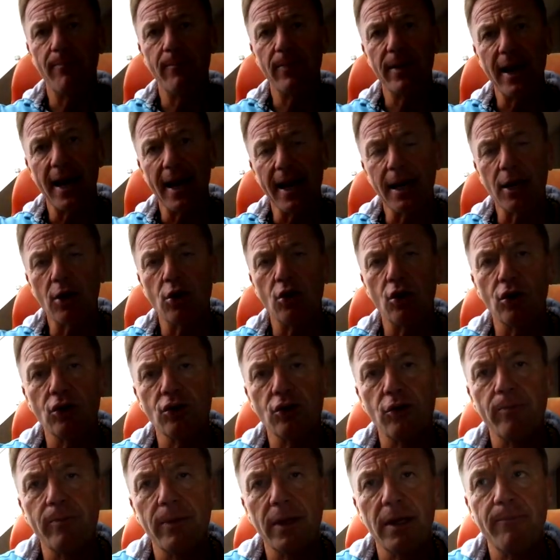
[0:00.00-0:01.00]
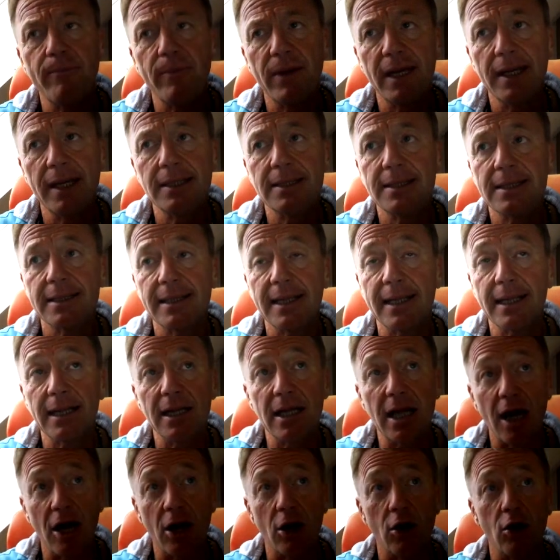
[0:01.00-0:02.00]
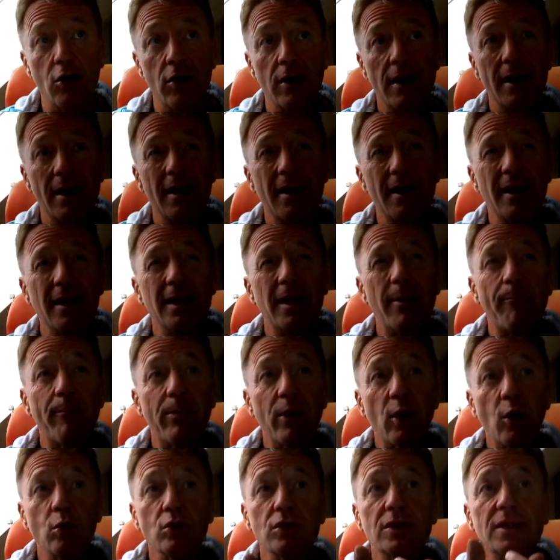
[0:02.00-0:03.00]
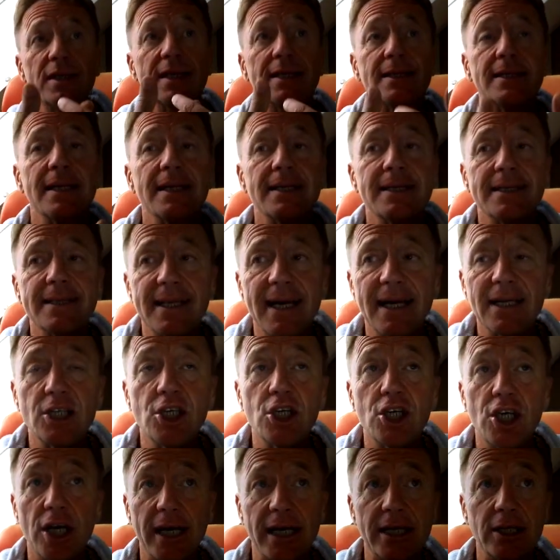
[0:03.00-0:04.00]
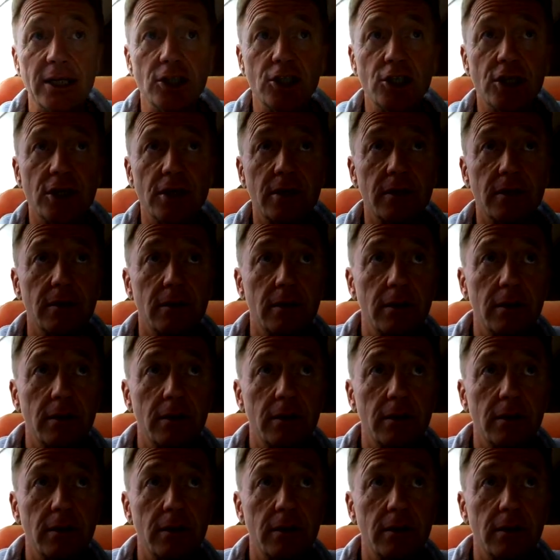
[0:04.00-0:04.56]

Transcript: P I economy means that now the process as such changed.